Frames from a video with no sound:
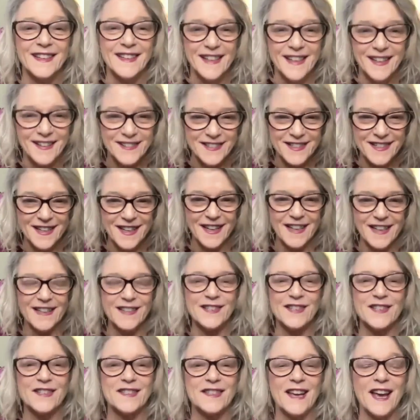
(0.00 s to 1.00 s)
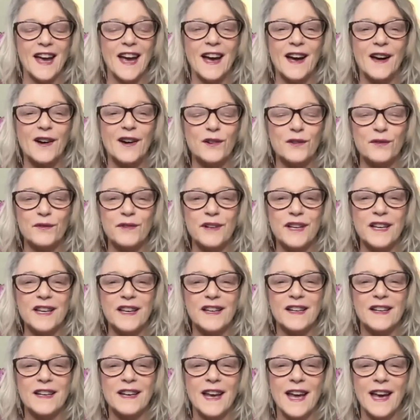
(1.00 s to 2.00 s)
Now take this out,
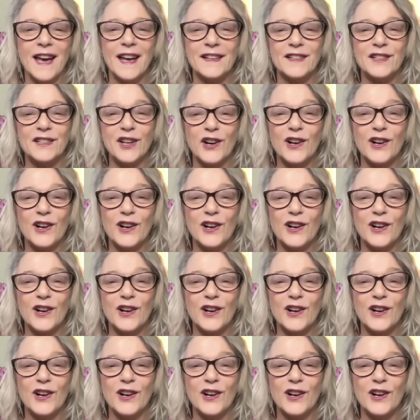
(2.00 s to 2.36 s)
reconnect,